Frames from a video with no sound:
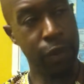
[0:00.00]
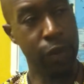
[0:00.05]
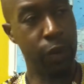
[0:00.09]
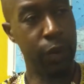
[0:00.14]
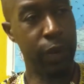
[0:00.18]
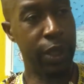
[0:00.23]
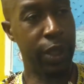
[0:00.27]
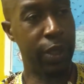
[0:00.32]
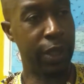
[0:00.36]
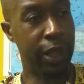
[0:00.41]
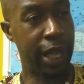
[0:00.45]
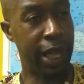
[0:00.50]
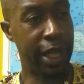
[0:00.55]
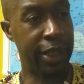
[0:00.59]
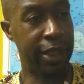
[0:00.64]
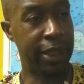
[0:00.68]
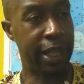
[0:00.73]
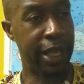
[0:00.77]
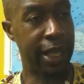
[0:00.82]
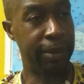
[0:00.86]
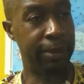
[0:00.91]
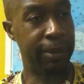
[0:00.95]
we know a lot
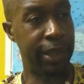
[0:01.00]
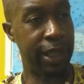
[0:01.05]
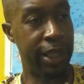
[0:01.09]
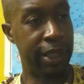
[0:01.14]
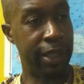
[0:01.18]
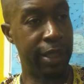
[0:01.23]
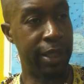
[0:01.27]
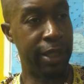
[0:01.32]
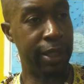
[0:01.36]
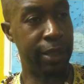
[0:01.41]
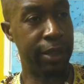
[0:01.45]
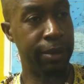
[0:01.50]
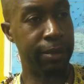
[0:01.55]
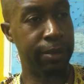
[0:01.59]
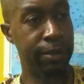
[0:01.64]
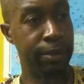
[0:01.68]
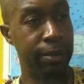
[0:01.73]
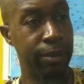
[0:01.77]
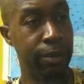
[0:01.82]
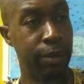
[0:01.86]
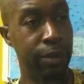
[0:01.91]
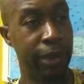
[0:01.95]
of times that
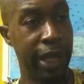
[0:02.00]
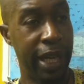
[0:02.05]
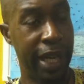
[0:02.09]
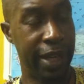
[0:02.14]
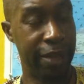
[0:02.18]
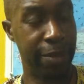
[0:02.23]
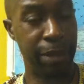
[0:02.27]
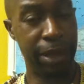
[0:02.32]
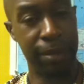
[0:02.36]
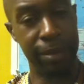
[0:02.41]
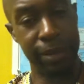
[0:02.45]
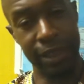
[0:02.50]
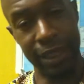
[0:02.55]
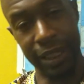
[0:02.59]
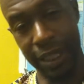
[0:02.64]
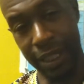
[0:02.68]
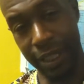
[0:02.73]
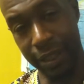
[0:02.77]
we have puppets and